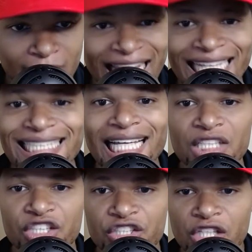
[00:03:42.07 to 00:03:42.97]

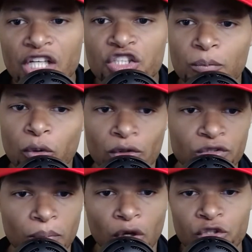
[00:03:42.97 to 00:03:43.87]
intelligence supports
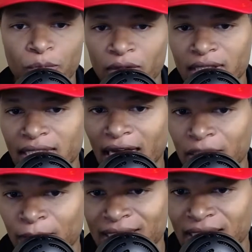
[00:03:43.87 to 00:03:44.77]
multiple
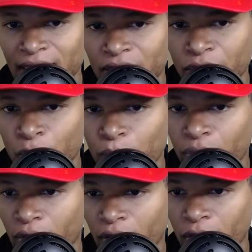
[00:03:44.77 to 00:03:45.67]
indictments into
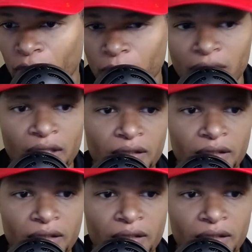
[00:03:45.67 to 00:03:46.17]
probe.